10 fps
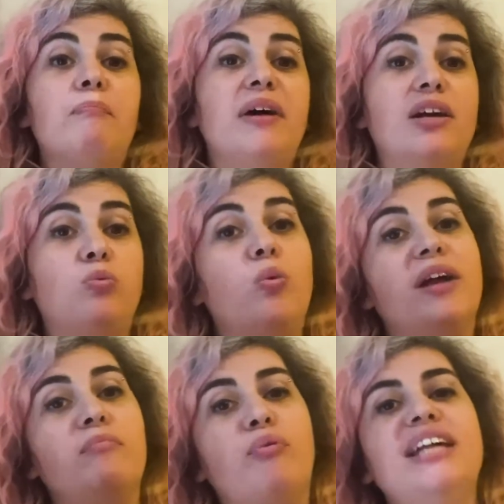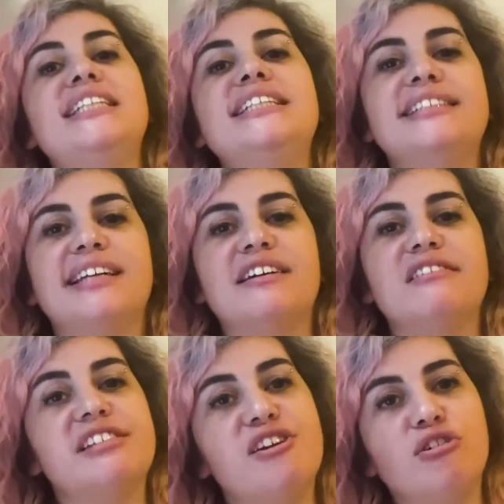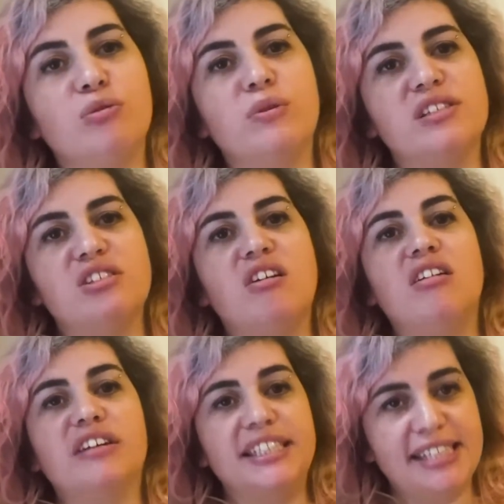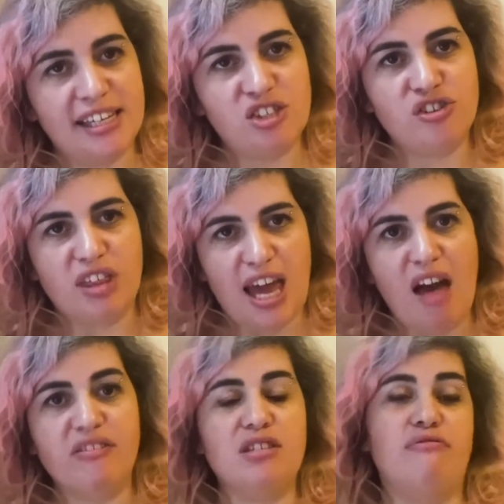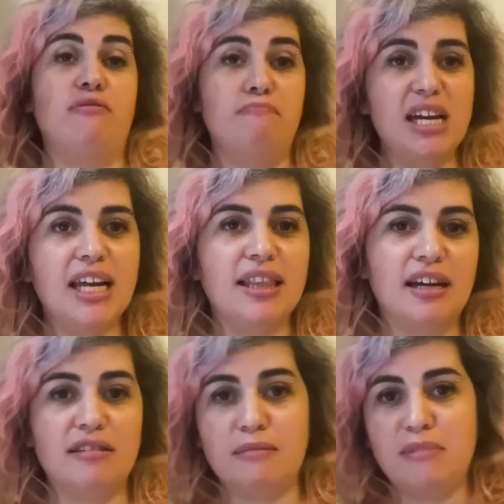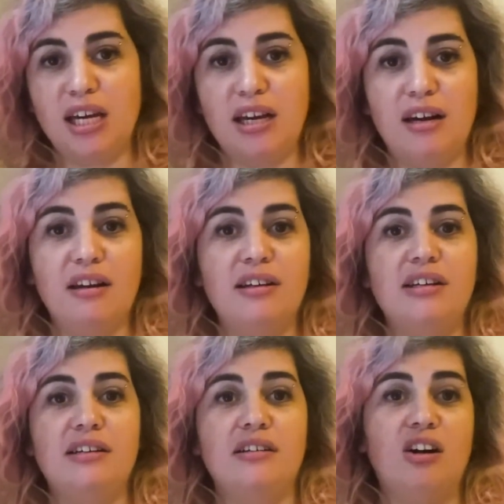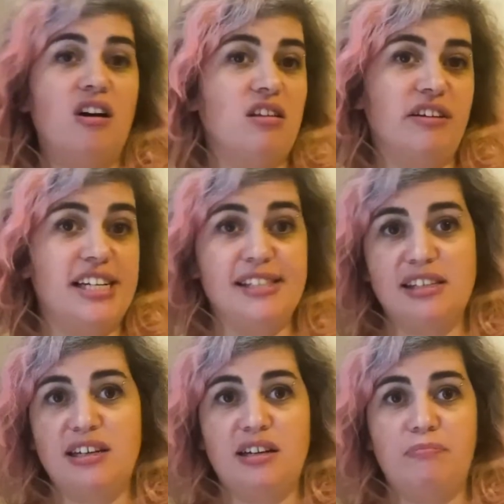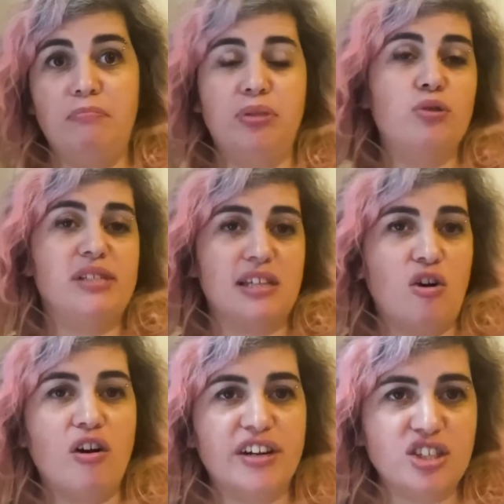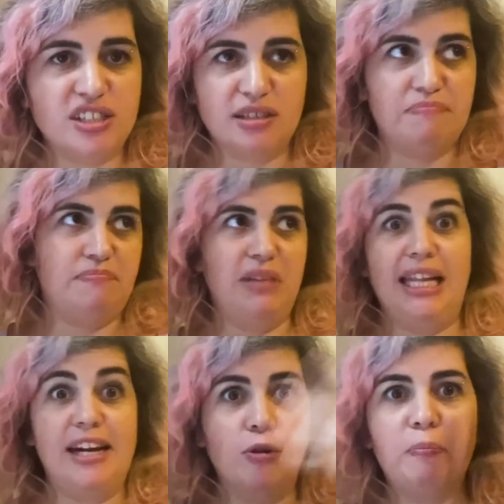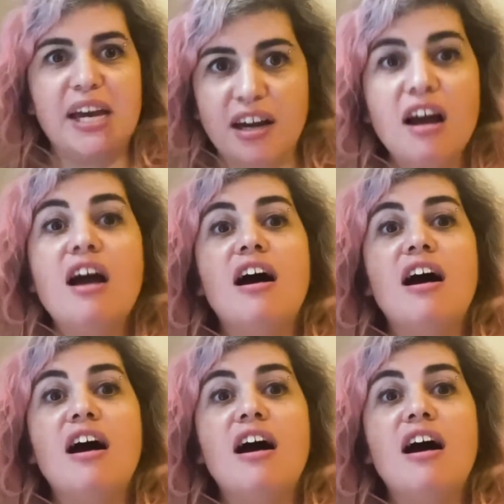But when branding designers hear the words color and texture, they have a different meaning there. They mean color? Is it blue? Is it orange? Is it millennial pink?